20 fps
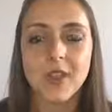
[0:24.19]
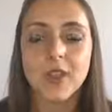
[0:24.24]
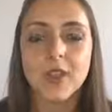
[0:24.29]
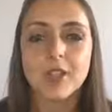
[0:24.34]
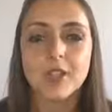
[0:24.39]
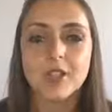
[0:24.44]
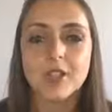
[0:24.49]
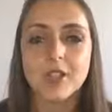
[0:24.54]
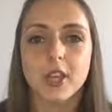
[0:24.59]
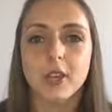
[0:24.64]

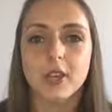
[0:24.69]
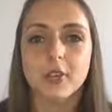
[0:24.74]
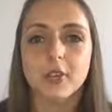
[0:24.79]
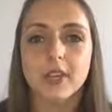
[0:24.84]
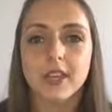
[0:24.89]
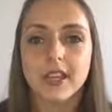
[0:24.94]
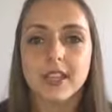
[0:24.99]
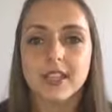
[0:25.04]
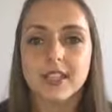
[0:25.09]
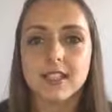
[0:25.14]
So
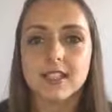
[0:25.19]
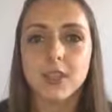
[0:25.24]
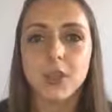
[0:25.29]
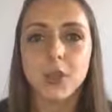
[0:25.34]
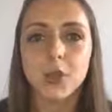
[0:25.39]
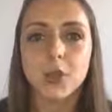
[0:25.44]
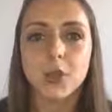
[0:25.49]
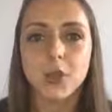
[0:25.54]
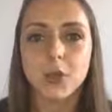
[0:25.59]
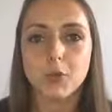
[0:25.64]
let's
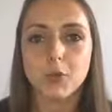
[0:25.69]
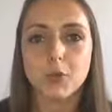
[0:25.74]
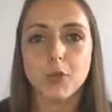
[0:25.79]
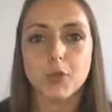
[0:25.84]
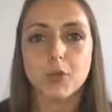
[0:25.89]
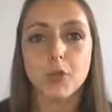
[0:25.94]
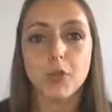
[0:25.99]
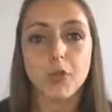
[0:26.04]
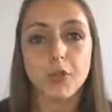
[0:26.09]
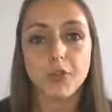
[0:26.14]
go through
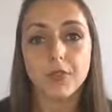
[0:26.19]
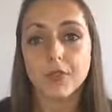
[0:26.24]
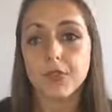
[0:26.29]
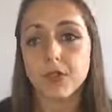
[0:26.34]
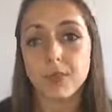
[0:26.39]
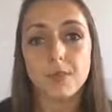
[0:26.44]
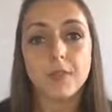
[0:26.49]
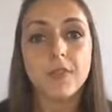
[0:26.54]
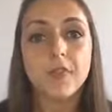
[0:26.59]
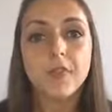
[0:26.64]
what
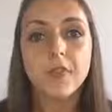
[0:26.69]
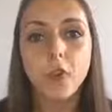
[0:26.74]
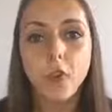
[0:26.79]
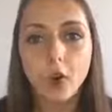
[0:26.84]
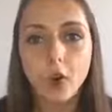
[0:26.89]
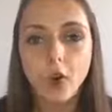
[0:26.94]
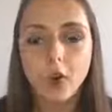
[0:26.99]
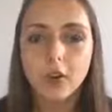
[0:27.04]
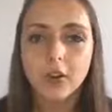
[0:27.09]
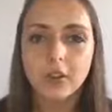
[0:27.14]
some
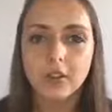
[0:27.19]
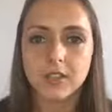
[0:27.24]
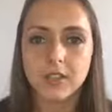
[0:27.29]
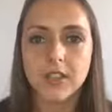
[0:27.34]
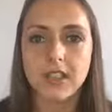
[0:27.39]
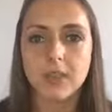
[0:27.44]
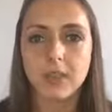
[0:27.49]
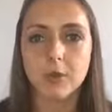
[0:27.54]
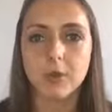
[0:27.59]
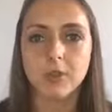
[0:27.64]
4
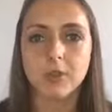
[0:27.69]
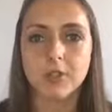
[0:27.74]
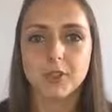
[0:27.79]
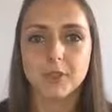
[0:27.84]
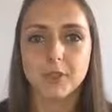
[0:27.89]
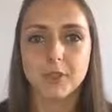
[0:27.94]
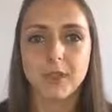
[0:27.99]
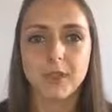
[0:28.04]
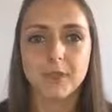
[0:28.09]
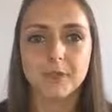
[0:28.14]
key ones
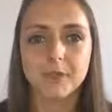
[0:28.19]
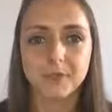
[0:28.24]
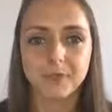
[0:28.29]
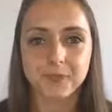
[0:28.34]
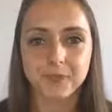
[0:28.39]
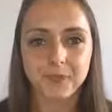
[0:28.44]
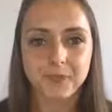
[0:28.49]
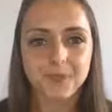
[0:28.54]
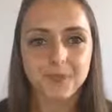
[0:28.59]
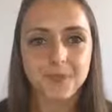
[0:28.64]
could be.
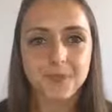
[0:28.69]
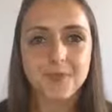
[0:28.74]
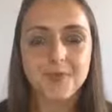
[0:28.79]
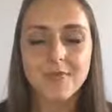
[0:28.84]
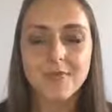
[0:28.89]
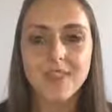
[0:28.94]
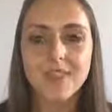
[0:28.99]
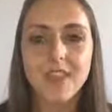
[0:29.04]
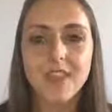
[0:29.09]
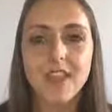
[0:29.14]

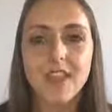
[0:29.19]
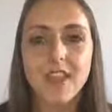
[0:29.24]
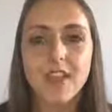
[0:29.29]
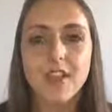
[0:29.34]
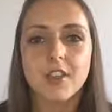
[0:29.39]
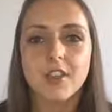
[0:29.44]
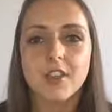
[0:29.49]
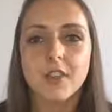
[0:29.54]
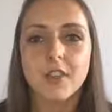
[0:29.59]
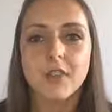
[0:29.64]

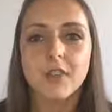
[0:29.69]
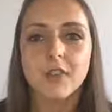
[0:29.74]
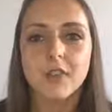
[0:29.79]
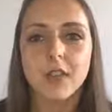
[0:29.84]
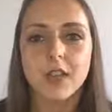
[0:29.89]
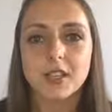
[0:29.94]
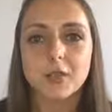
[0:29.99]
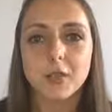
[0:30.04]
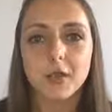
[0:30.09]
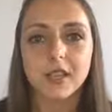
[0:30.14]
So the
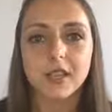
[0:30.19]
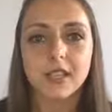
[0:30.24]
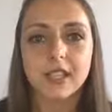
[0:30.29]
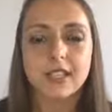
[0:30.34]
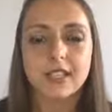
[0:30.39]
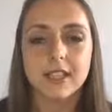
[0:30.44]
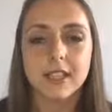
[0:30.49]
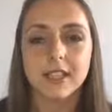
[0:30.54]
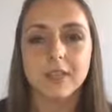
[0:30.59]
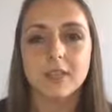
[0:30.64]
first one is
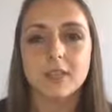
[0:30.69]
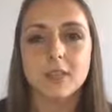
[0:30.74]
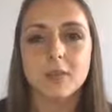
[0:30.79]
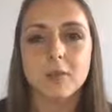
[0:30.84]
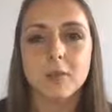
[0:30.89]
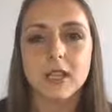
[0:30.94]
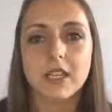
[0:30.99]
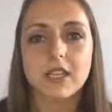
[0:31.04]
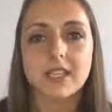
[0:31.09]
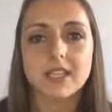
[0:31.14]
going to
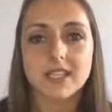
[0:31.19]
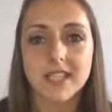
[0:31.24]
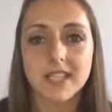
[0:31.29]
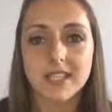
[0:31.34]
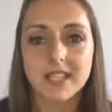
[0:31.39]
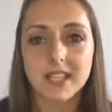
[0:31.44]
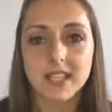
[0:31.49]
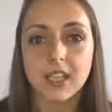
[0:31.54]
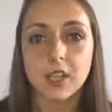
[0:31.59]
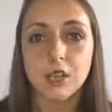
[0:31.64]
be
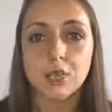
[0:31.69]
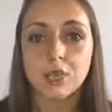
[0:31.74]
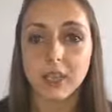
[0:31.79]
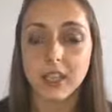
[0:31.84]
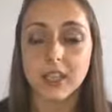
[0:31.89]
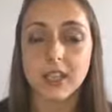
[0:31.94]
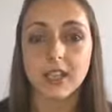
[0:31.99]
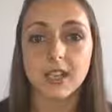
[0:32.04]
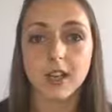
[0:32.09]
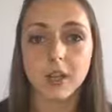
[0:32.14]
setting
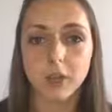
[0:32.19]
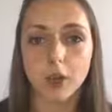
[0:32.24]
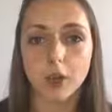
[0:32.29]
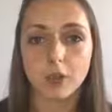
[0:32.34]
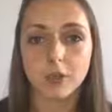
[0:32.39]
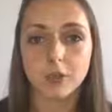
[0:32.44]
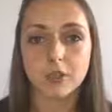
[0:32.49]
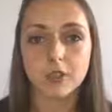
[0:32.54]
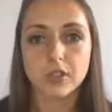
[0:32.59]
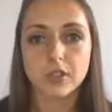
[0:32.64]
regular
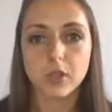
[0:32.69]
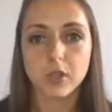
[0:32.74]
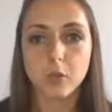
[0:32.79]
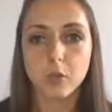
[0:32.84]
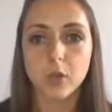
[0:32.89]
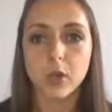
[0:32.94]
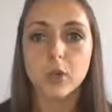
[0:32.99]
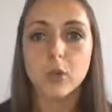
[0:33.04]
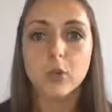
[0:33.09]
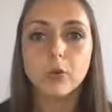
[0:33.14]
goals.
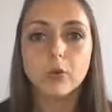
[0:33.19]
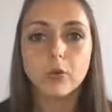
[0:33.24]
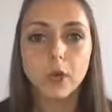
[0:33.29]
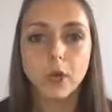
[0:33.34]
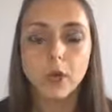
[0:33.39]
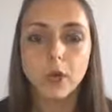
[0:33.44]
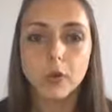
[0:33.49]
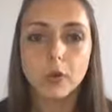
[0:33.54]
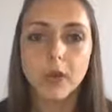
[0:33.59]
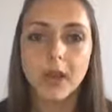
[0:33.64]
We all
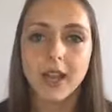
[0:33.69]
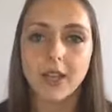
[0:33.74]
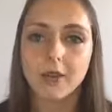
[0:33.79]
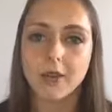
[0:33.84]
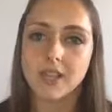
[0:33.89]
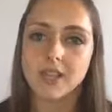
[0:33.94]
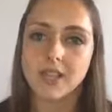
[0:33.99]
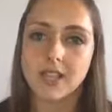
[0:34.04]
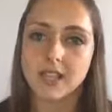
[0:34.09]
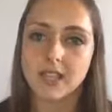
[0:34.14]
know how to
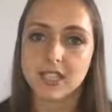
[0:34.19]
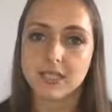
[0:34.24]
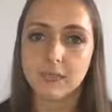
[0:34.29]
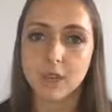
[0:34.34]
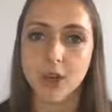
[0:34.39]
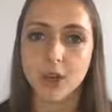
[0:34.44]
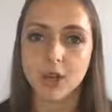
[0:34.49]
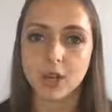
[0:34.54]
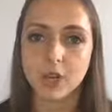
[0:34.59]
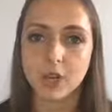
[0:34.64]
set
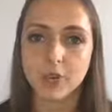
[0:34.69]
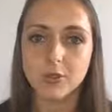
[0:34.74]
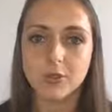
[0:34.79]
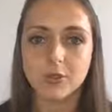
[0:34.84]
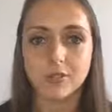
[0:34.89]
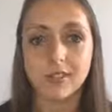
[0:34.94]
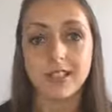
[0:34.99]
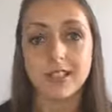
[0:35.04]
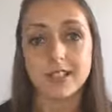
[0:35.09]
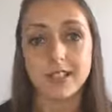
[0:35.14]
SMART goals, or
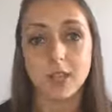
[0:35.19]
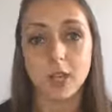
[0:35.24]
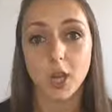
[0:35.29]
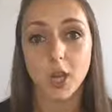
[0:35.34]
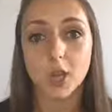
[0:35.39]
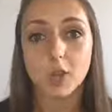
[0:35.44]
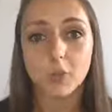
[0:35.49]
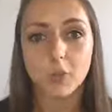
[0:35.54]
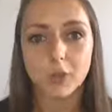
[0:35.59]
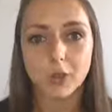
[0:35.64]
at least I
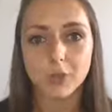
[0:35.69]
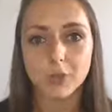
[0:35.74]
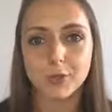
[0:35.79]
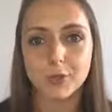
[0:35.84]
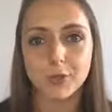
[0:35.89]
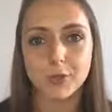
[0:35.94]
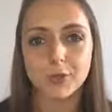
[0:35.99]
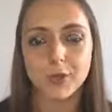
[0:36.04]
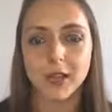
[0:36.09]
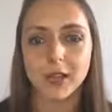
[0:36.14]
hope we all
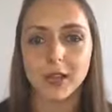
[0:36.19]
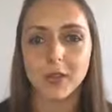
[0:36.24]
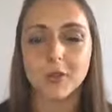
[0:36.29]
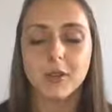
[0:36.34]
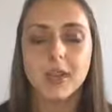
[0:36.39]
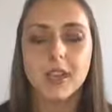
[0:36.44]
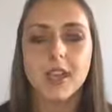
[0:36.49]
do now.